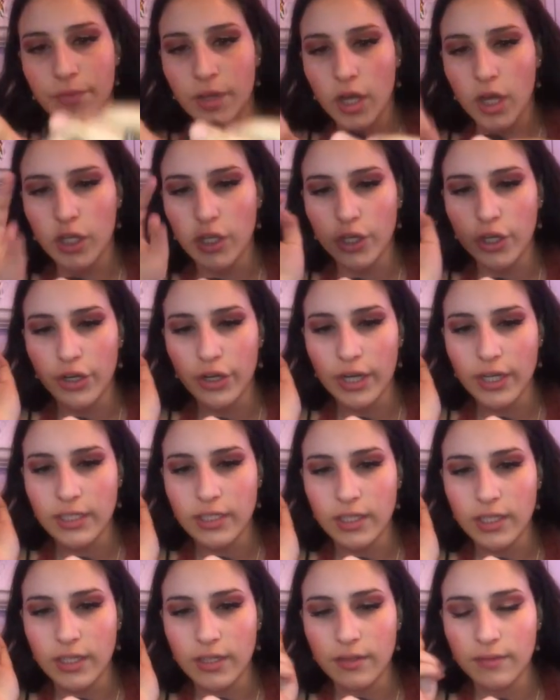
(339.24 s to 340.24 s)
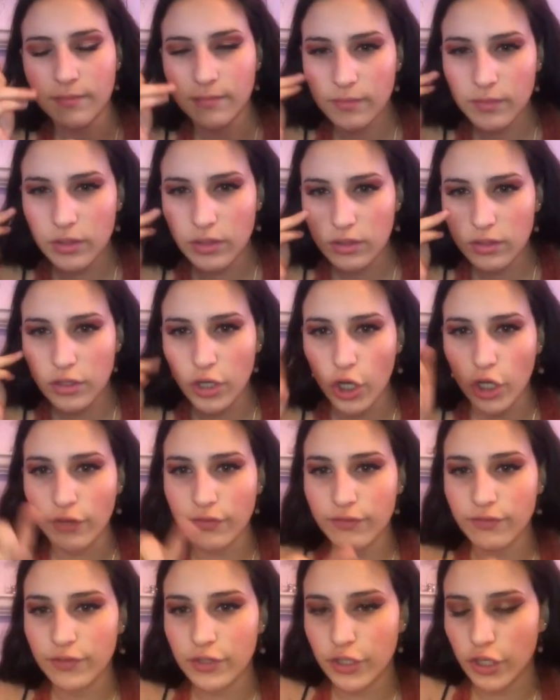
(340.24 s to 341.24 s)
color correcting
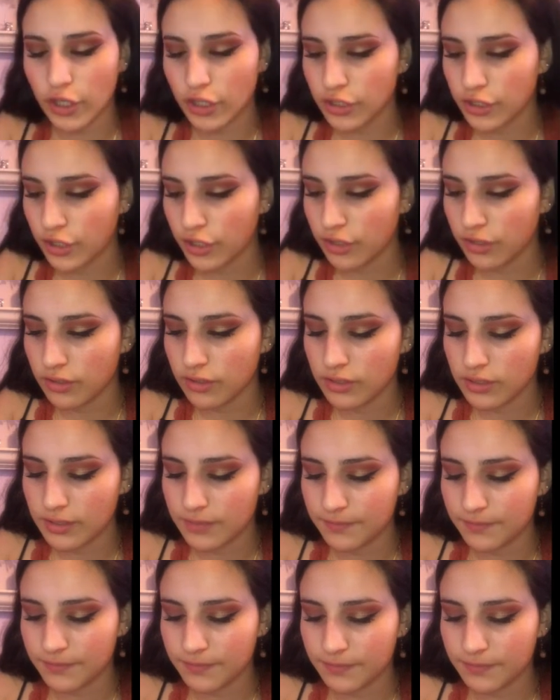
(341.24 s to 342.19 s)
dark circles.